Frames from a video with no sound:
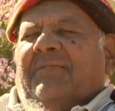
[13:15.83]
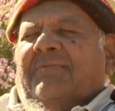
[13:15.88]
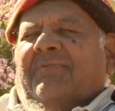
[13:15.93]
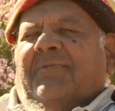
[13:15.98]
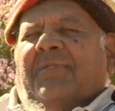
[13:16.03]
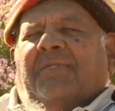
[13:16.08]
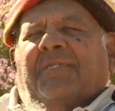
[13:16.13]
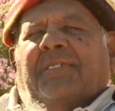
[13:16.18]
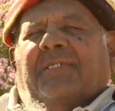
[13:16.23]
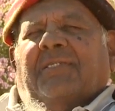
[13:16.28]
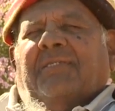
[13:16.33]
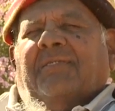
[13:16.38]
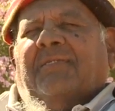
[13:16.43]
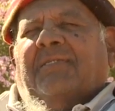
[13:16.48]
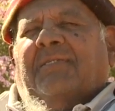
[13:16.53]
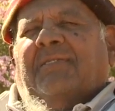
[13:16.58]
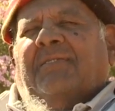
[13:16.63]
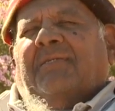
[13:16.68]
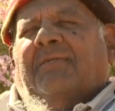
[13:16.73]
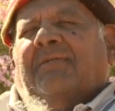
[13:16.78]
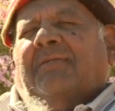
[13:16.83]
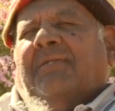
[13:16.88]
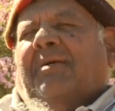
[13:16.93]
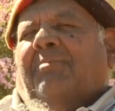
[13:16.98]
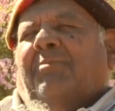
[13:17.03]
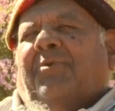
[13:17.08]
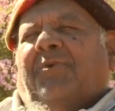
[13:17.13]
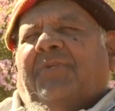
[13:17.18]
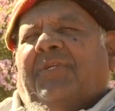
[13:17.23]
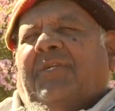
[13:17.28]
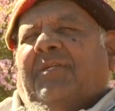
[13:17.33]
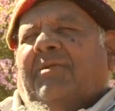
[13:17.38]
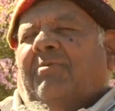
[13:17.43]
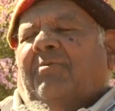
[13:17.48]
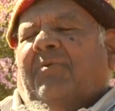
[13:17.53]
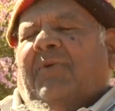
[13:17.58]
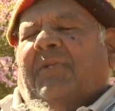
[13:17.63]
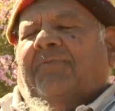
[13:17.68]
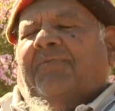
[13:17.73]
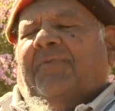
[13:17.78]
like the old Aboriginal
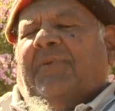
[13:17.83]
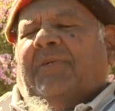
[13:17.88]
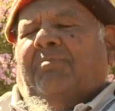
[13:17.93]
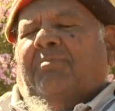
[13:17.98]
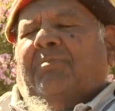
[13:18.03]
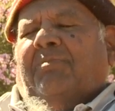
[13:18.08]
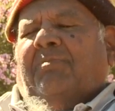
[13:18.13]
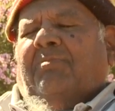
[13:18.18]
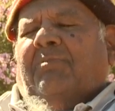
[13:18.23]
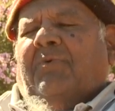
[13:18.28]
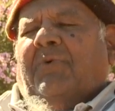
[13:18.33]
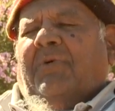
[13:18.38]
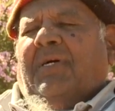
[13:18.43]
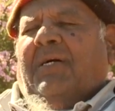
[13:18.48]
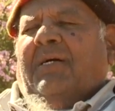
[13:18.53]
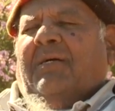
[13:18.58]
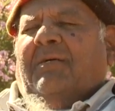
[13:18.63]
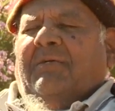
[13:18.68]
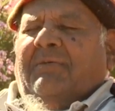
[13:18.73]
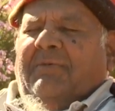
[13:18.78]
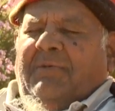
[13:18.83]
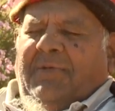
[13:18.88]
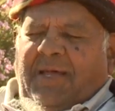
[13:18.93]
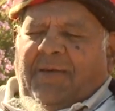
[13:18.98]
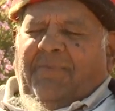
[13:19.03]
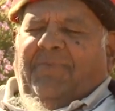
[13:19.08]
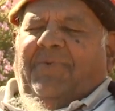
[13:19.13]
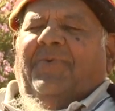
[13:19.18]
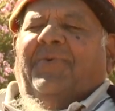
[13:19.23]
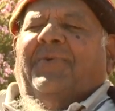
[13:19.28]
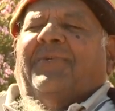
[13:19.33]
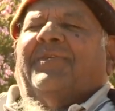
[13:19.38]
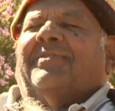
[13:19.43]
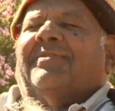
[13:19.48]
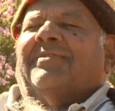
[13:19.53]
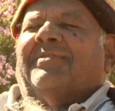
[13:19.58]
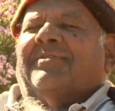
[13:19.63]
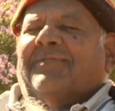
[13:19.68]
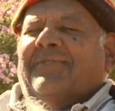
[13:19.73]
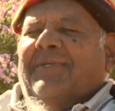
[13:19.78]
Welfare,
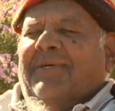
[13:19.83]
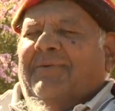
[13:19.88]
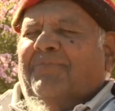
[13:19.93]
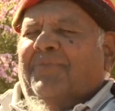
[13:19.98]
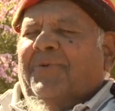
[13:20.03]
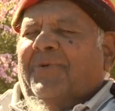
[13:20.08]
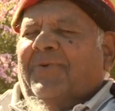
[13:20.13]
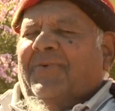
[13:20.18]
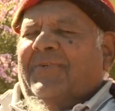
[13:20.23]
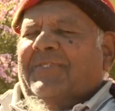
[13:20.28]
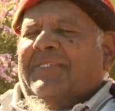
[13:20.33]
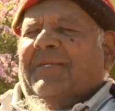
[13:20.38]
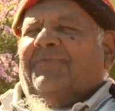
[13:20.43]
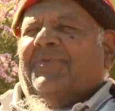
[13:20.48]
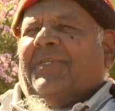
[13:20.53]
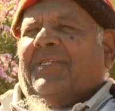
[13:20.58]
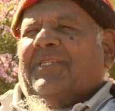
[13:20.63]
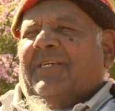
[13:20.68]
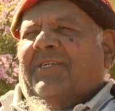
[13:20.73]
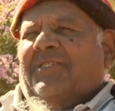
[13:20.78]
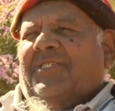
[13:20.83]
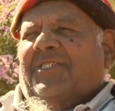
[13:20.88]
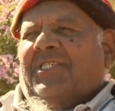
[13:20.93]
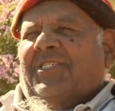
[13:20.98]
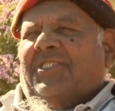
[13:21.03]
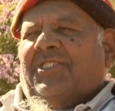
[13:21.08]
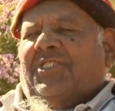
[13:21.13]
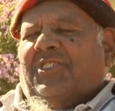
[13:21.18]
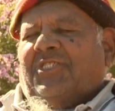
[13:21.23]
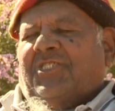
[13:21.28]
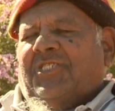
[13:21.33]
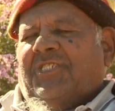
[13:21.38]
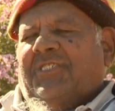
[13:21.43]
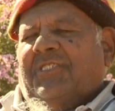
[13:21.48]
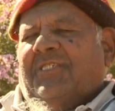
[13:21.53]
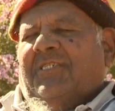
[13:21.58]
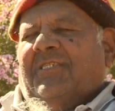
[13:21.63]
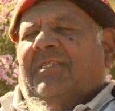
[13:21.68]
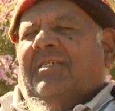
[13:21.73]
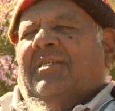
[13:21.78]
Aboriginal Progressive Association
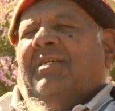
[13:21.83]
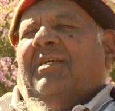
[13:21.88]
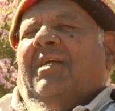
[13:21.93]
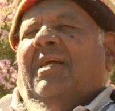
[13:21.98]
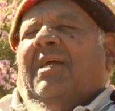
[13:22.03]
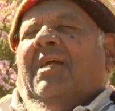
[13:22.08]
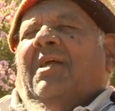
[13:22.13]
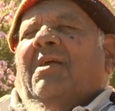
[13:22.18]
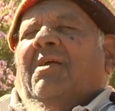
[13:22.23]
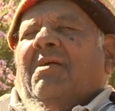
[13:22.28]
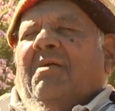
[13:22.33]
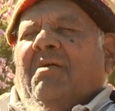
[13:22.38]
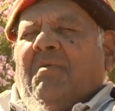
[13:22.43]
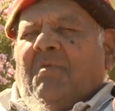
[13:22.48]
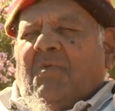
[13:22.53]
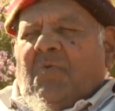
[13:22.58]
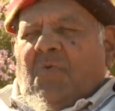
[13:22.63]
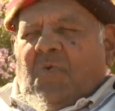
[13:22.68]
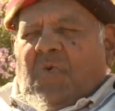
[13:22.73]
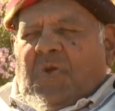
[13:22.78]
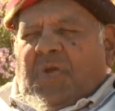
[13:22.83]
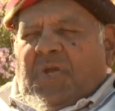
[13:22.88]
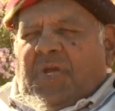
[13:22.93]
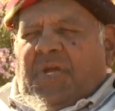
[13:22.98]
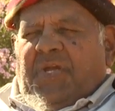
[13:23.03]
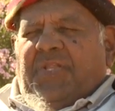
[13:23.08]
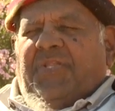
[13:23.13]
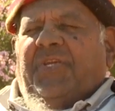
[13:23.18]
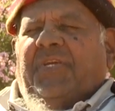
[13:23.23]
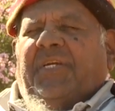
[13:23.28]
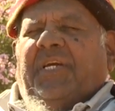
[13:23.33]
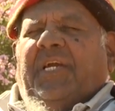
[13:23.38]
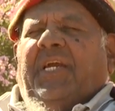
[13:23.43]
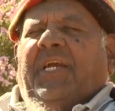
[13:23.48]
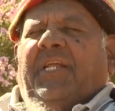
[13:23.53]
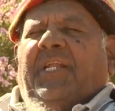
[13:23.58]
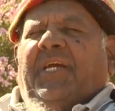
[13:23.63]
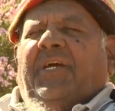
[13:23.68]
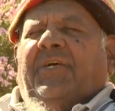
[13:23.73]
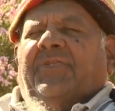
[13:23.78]
said.
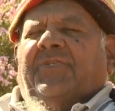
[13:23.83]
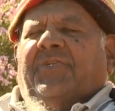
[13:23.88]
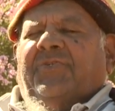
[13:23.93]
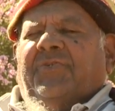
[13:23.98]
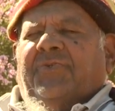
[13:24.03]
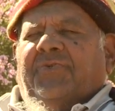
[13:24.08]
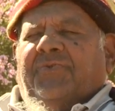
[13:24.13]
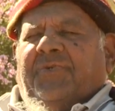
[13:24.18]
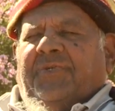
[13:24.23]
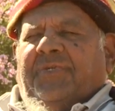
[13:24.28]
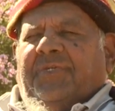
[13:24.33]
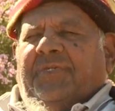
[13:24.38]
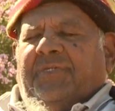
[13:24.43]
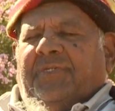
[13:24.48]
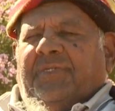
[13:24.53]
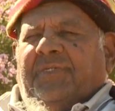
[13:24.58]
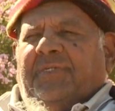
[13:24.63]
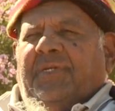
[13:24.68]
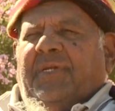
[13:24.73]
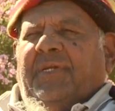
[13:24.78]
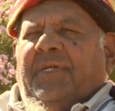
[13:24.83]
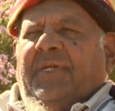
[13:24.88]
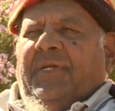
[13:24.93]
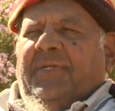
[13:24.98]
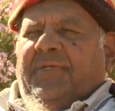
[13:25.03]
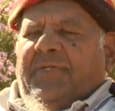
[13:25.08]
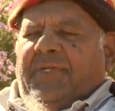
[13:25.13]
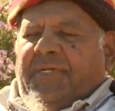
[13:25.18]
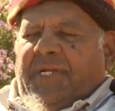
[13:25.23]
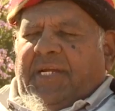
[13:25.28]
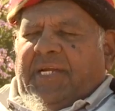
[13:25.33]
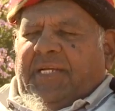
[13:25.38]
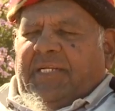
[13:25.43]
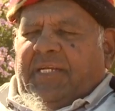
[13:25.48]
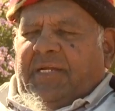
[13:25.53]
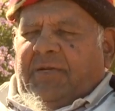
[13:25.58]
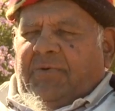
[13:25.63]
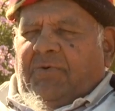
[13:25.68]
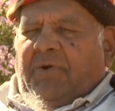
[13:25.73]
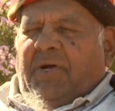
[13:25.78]
Educate our children to take
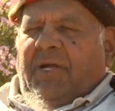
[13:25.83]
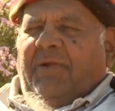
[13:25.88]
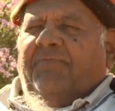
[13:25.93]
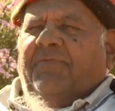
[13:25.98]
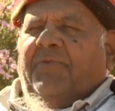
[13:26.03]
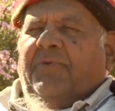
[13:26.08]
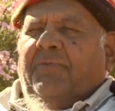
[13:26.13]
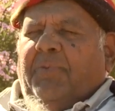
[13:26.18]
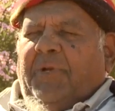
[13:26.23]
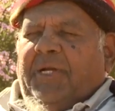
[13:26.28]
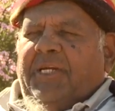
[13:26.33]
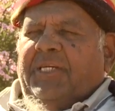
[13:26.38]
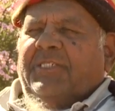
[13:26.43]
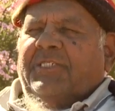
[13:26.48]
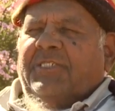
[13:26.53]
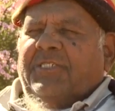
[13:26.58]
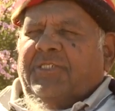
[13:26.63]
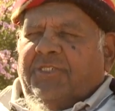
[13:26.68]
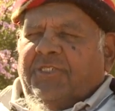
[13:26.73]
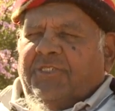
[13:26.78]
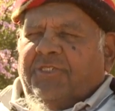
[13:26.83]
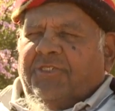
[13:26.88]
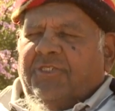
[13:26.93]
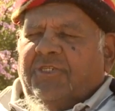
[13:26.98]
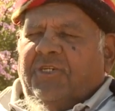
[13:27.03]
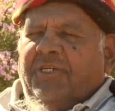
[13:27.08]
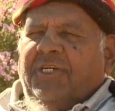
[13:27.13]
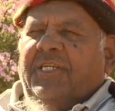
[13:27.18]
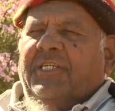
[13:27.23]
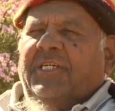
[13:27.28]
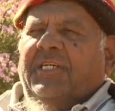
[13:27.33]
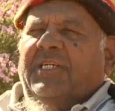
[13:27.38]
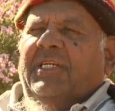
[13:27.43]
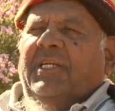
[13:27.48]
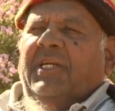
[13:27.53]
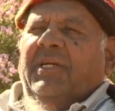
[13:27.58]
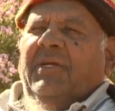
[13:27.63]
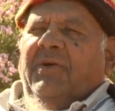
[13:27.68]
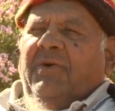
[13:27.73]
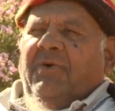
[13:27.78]
their rightful place in society
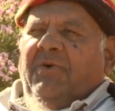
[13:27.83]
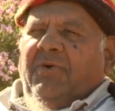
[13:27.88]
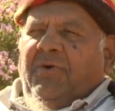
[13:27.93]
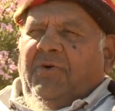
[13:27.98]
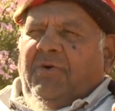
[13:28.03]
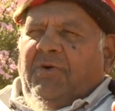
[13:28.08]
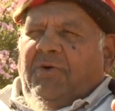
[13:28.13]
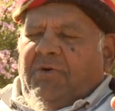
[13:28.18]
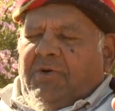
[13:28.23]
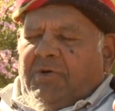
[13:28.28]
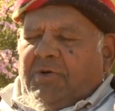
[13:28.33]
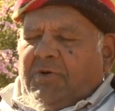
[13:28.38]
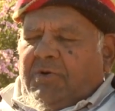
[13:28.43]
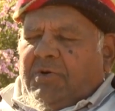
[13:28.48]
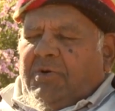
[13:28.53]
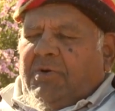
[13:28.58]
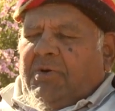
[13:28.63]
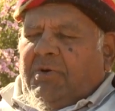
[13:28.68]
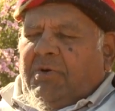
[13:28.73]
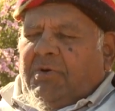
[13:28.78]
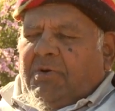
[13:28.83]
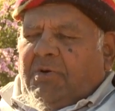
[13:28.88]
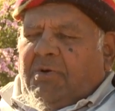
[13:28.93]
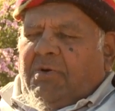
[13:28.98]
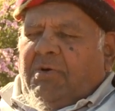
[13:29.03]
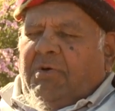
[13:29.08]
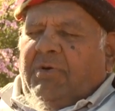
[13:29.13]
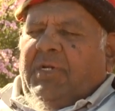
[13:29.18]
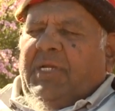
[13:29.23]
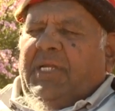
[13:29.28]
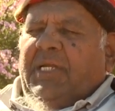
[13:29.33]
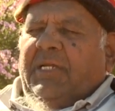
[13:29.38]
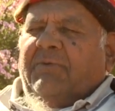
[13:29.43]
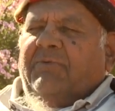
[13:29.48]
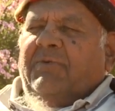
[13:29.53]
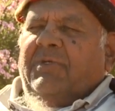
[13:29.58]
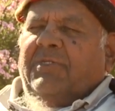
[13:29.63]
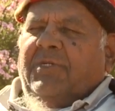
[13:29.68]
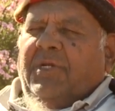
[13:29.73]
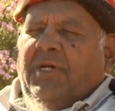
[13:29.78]
on
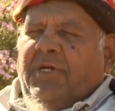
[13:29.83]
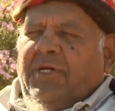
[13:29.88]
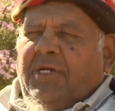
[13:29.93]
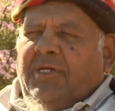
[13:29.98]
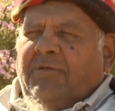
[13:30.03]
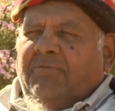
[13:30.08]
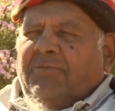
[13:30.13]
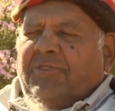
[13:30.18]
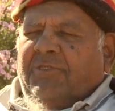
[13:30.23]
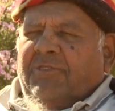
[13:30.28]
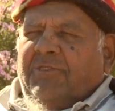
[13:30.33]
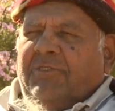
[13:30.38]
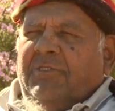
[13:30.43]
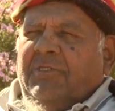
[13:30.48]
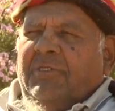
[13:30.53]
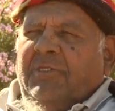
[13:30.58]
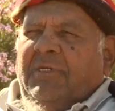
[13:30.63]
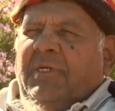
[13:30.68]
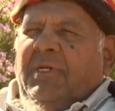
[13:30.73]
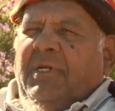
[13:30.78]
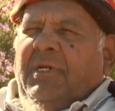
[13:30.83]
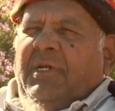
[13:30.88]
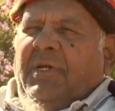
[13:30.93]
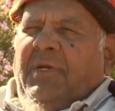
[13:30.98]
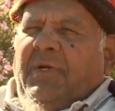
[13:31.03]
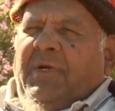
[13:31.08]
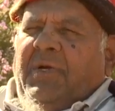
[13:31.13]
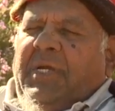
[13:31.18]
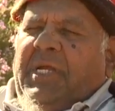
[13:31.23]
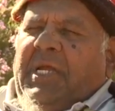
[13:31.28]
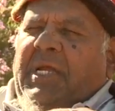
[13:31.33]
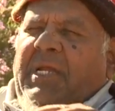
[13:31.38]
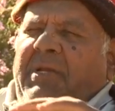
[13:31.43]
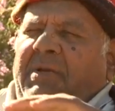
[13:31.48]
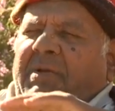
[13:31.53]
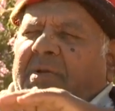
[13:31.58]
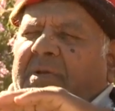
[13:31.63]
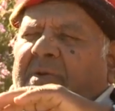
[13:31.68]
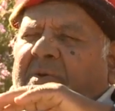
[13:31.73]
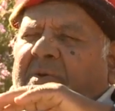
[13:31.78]
equal terms in